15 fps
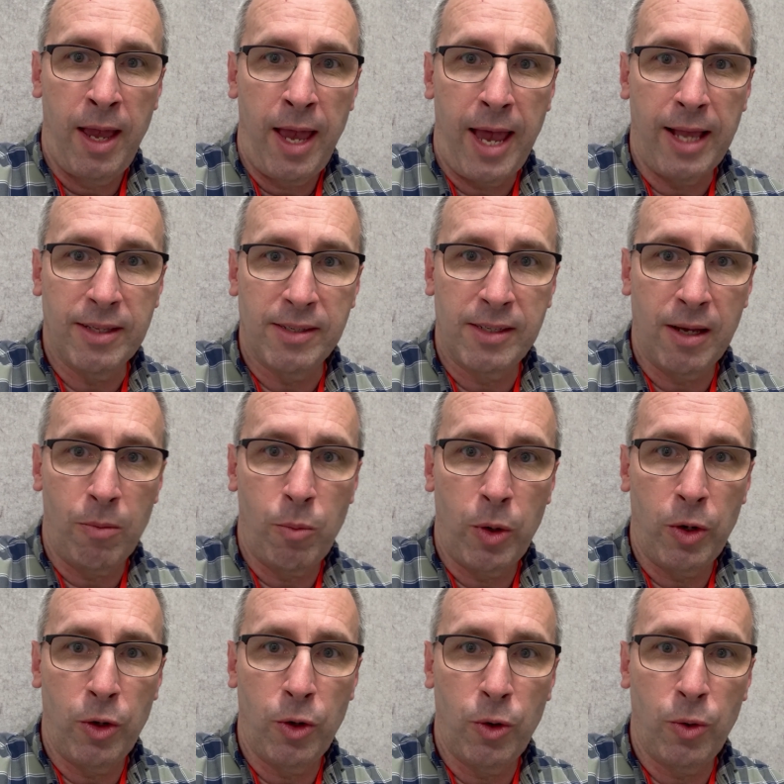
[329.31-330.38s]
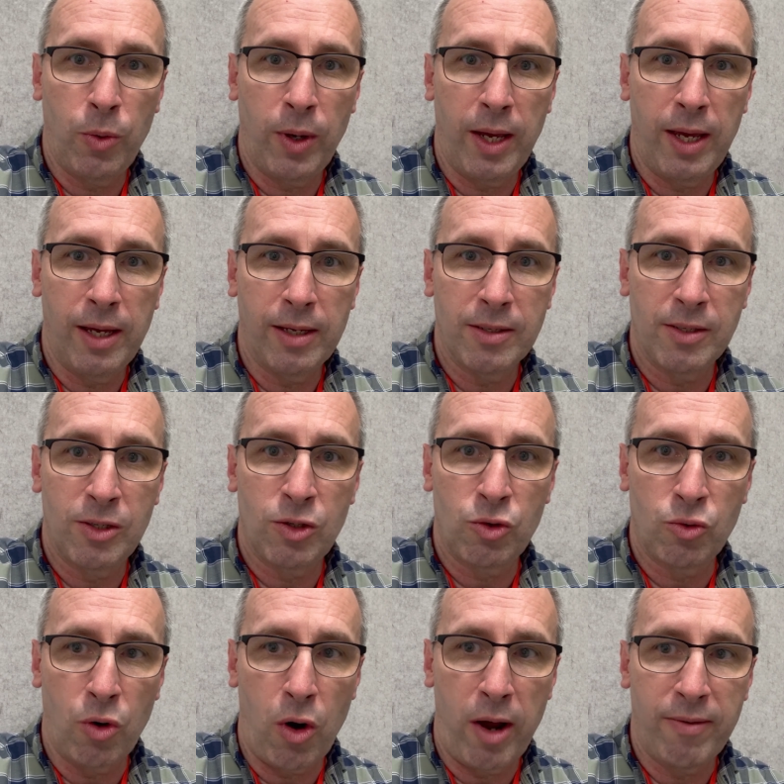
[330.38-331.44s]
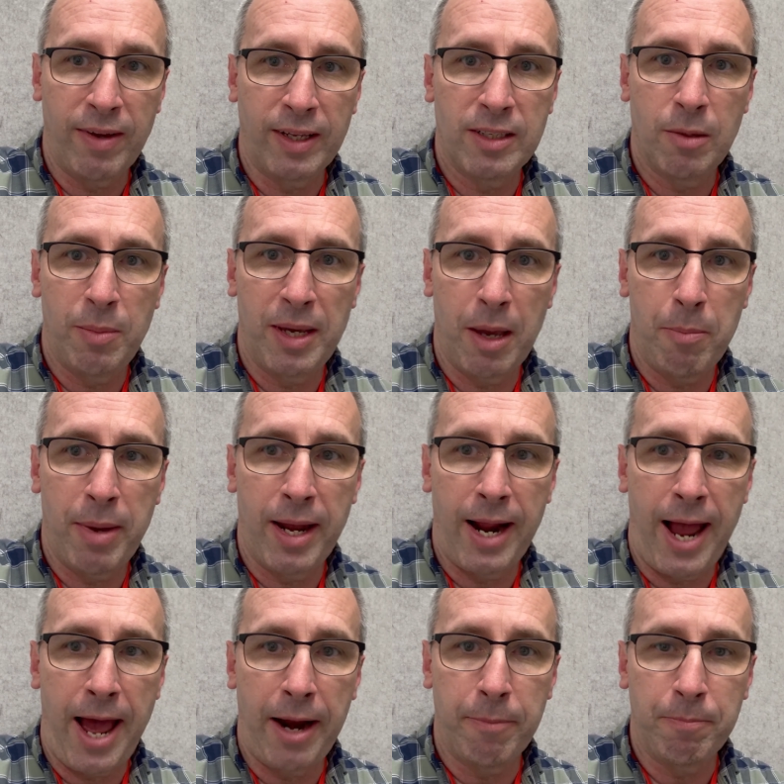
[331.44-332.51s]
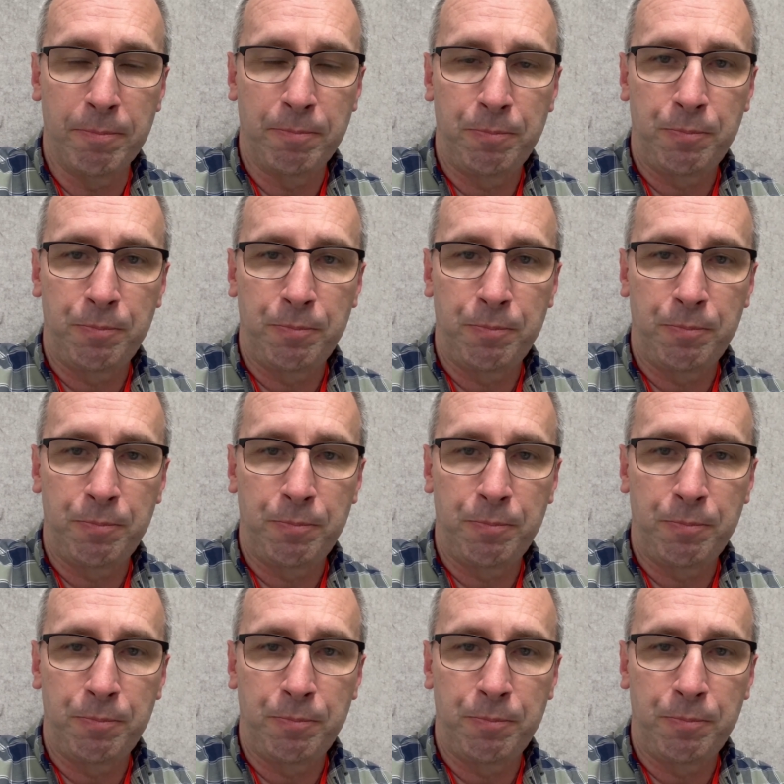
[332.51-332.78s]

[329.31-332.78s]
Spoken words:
and someone who is striving to be a better Adam,